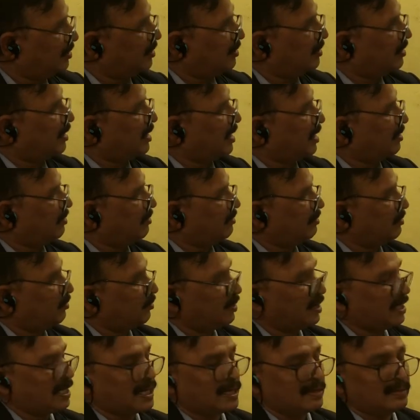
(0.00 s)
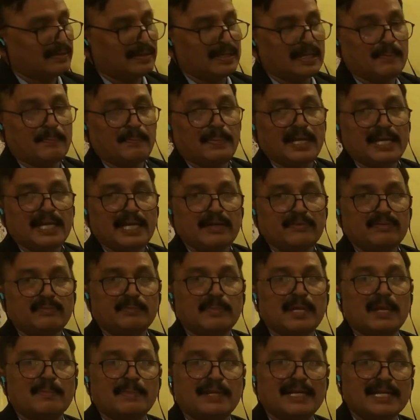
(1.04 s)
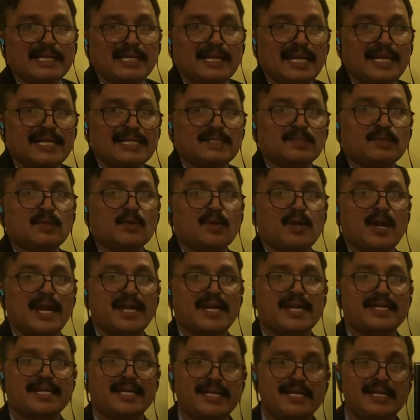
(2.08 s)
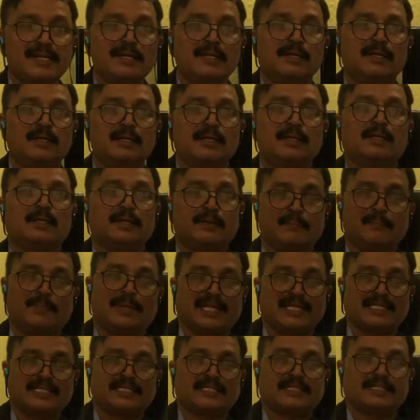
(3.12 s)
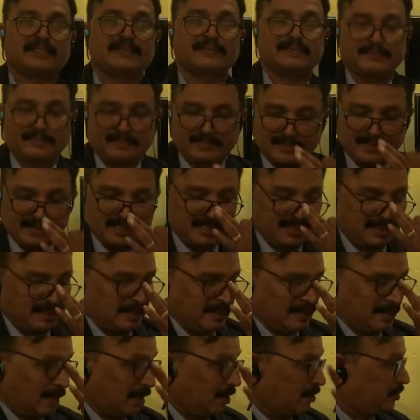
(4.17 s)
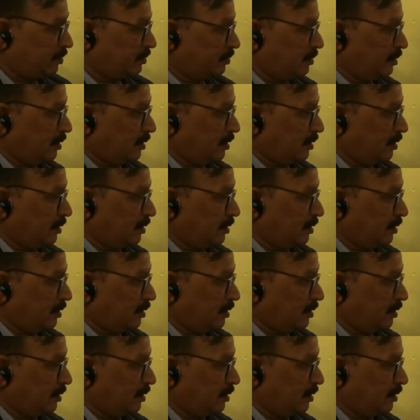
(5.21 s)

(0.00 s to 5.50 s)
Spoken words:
Now, we have a pair of mammary glands located in breast. Now,